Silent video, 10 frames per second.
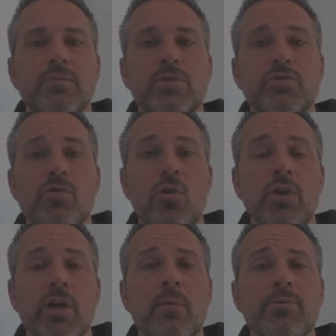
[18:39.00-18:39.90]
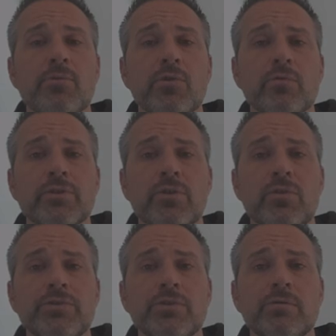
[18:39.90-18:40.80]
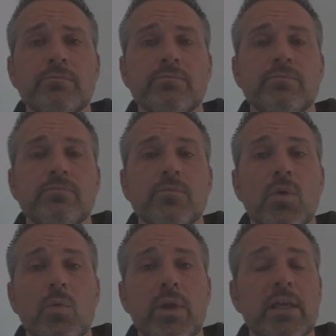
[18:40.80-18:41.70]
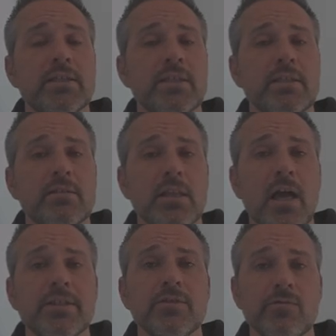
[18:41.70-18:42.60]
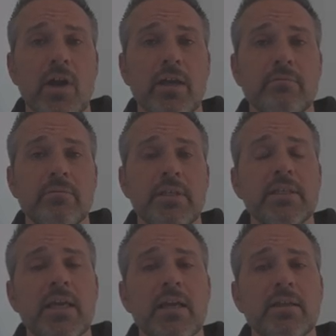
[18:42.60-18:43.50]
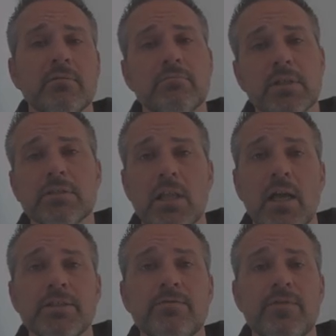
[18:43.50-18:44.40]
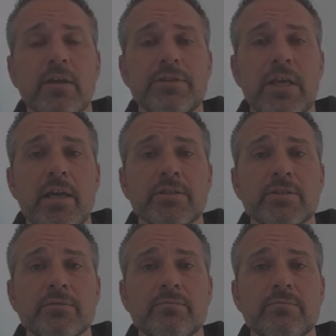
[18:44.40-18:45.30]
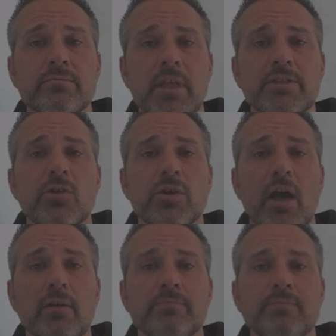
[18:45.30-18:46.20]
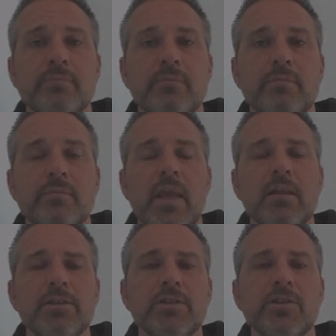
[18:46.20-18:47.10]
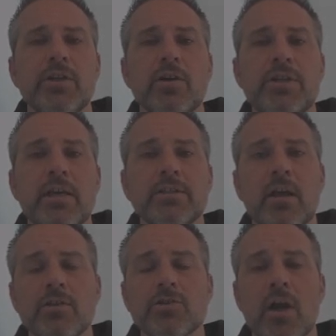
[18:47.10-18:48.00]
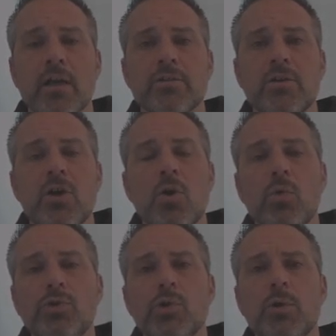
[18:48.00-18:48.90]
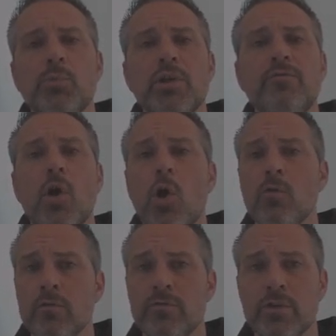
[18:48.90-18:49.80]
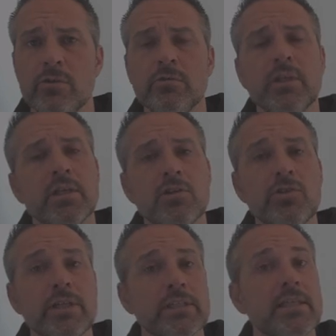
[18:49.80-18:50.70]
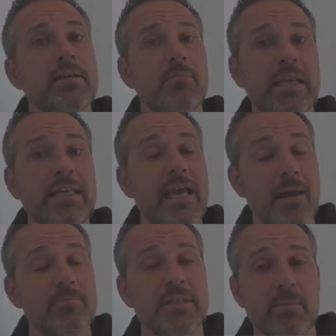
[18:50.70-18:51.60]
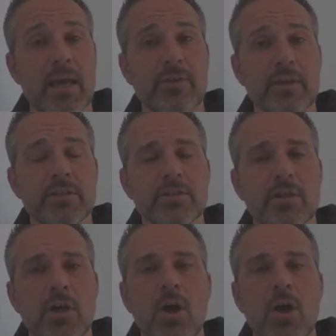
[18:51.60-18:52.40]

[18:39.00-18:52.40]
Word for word: Scrolling up through the results, we can see lots of red, indicating there's lots of failed tests. That's okay. Now let's look at our test contract. We'll do a brief overview, including seeing many empty methods.